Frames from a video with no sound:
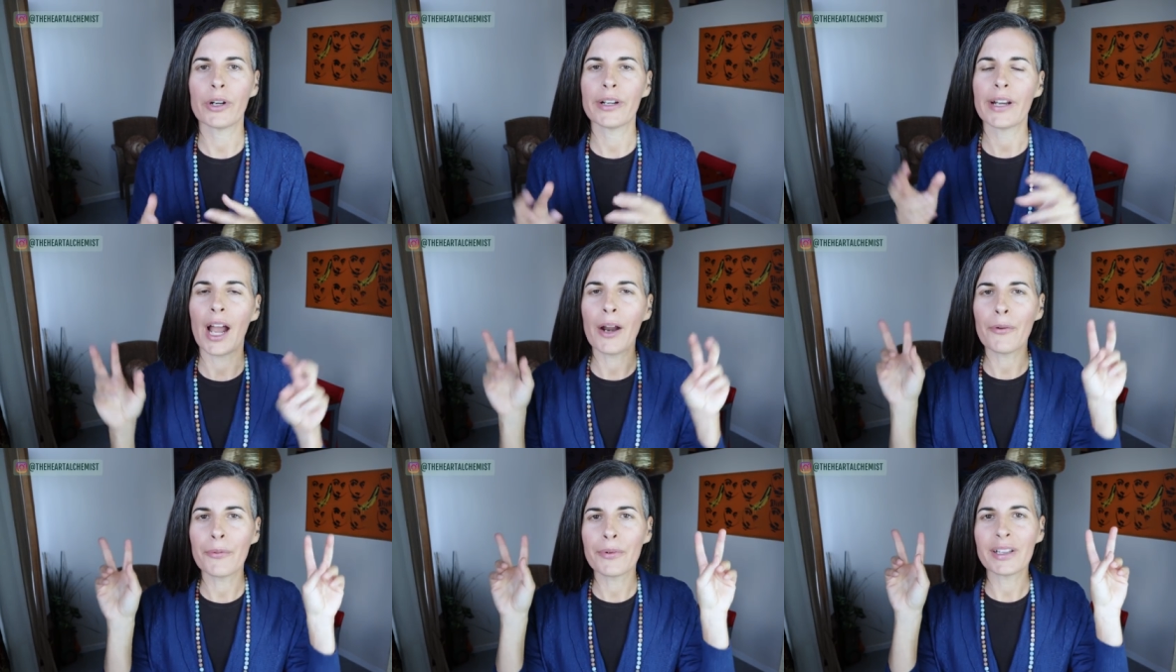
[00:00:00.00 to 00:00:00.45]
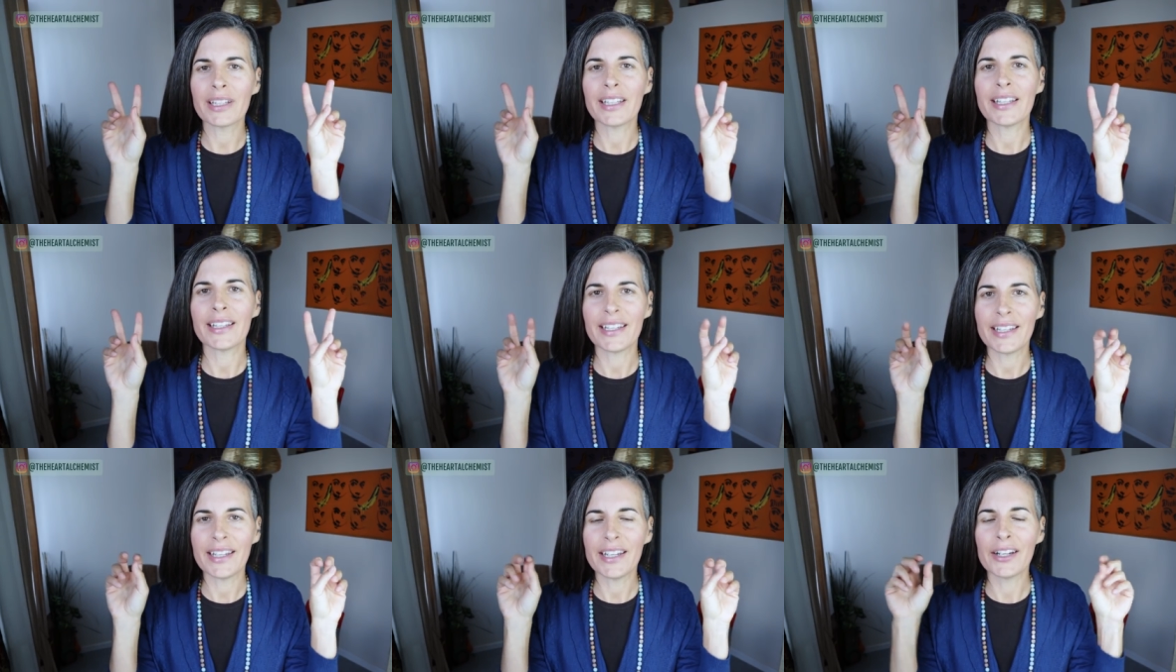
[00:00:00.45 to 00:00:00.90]
we're not
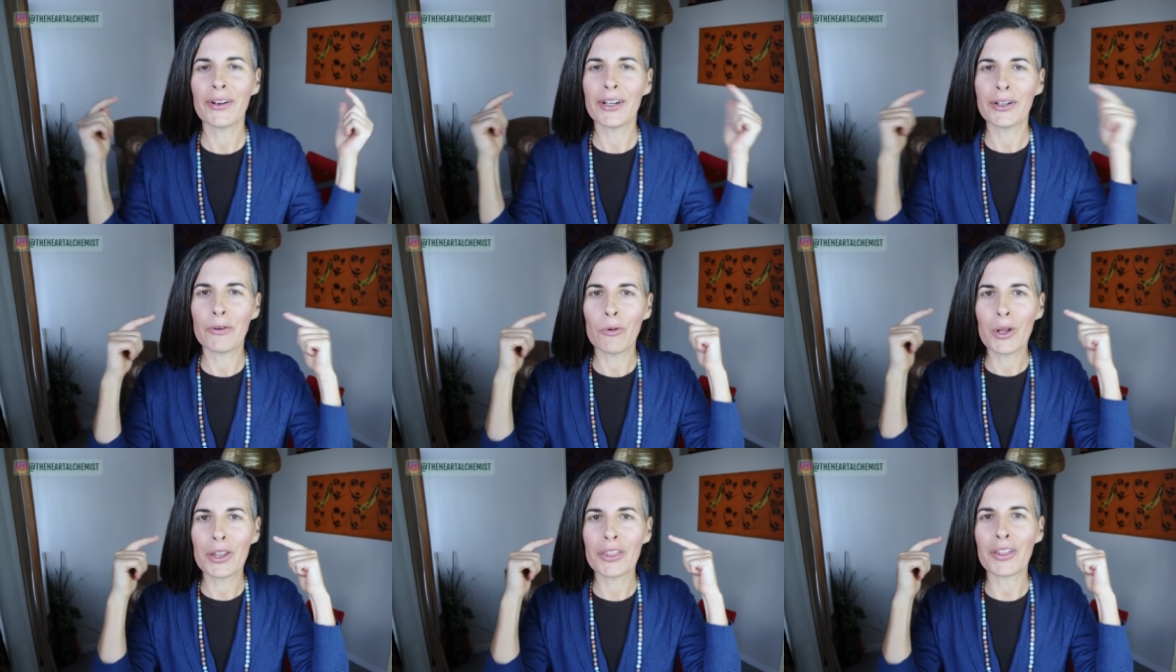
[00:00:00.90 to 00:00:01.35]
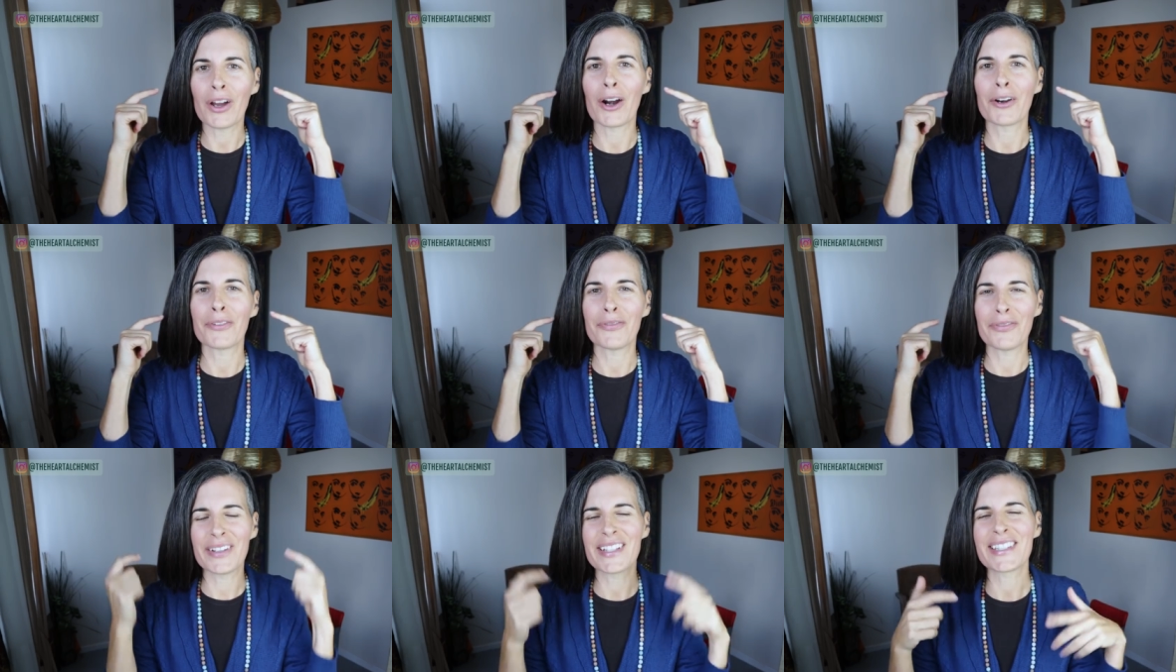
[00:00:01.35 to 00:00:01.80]
really hearing with
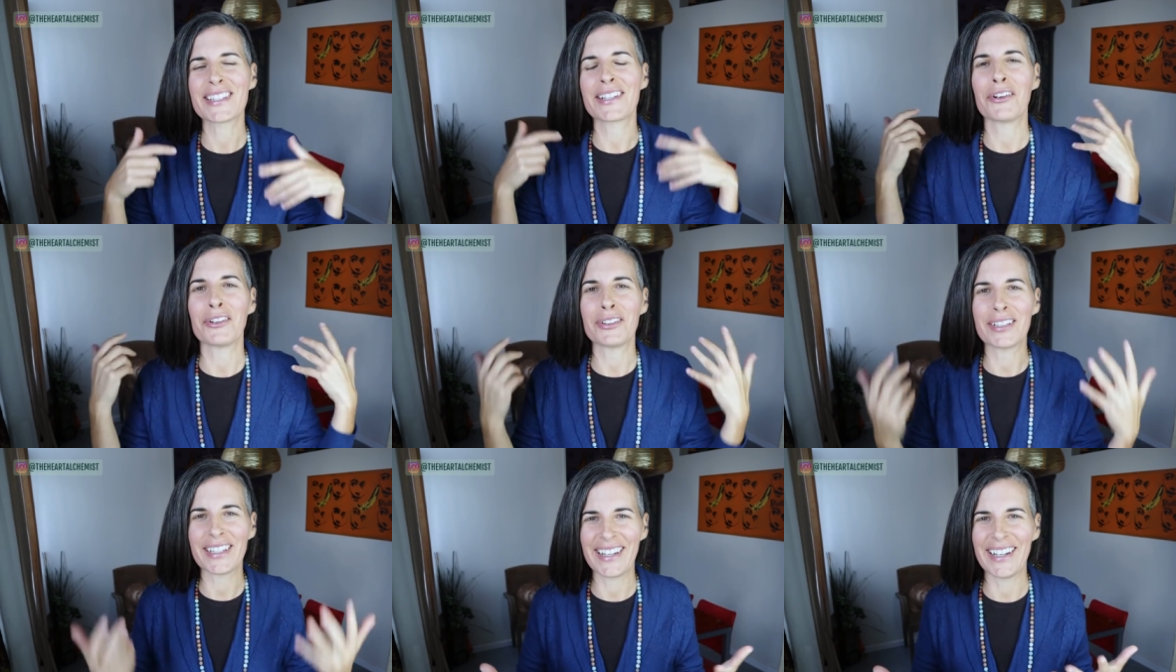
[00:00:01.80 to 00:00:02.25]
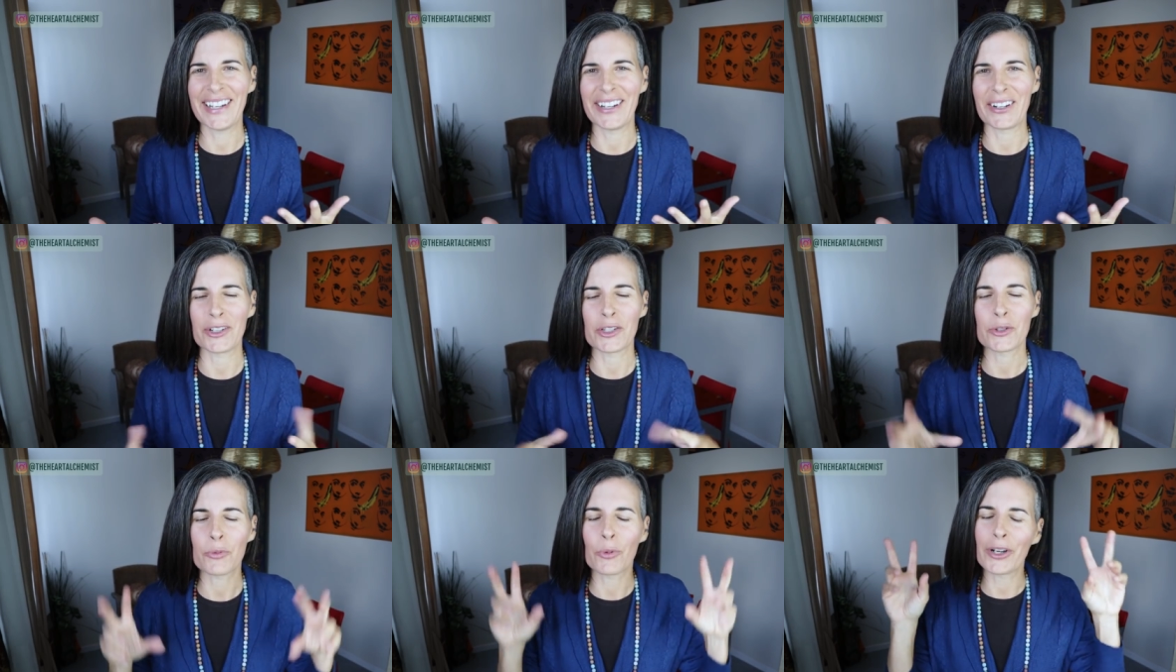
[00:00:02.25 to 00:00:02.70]
our physical ears,